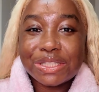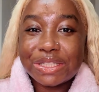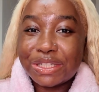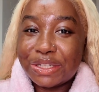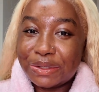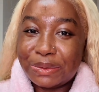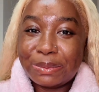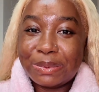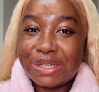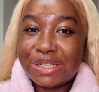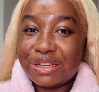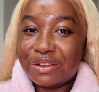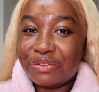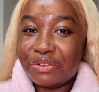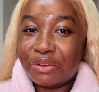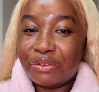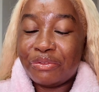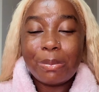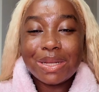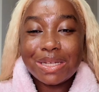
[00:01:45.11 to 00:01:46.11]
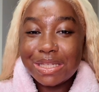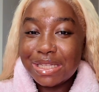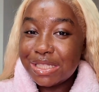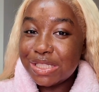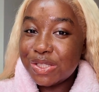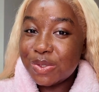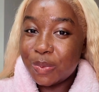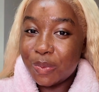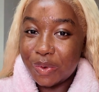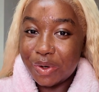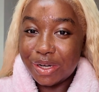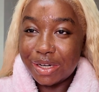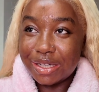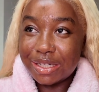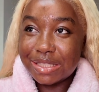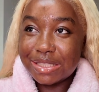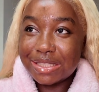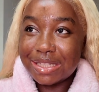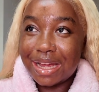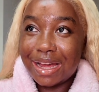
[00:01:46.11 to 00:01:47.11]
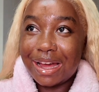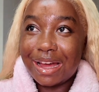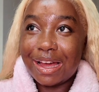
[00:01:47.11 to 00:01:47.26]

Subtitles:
little bit different, but this works.